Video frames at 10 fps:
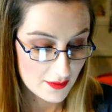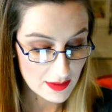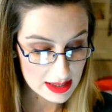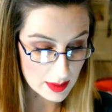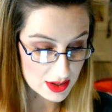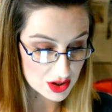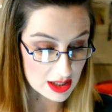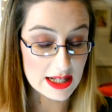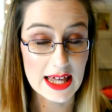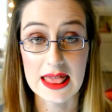First
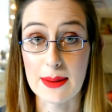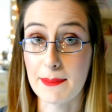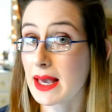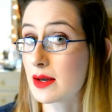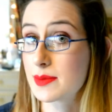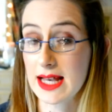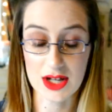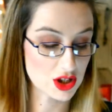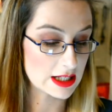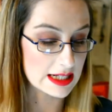question in the makeup
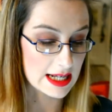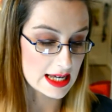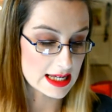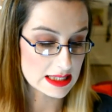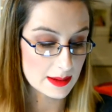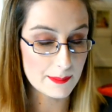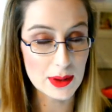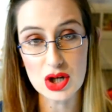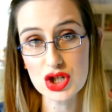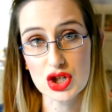section is
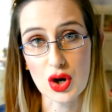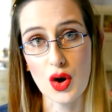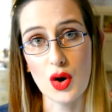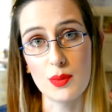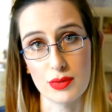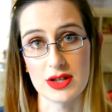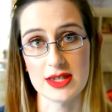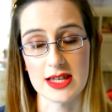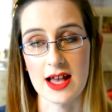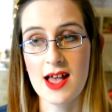blush or
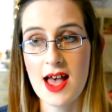bronzer?